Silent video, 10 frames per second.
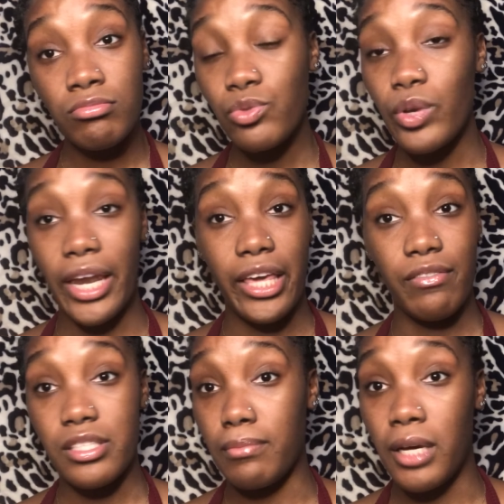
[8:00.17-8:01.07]
give
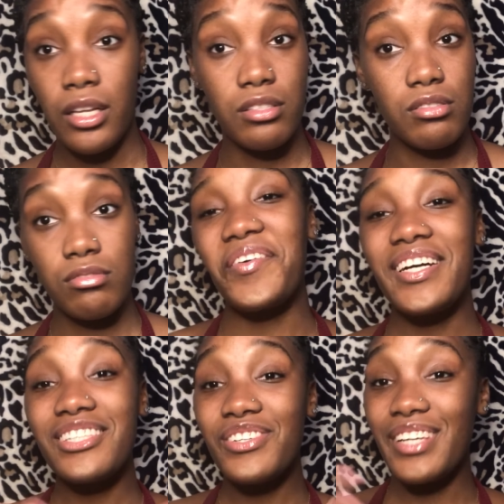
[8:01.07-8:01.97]
it some months. You're
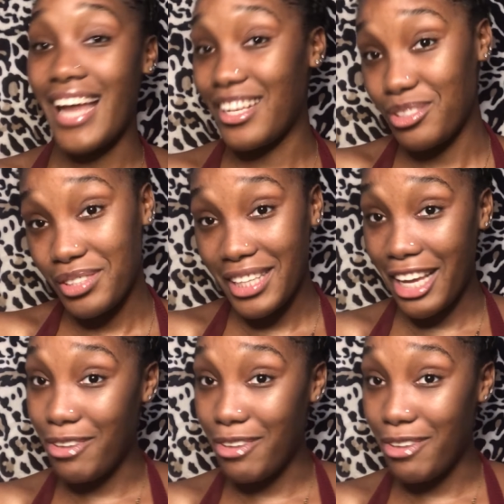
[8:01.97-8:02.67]
gonna do a natural slave,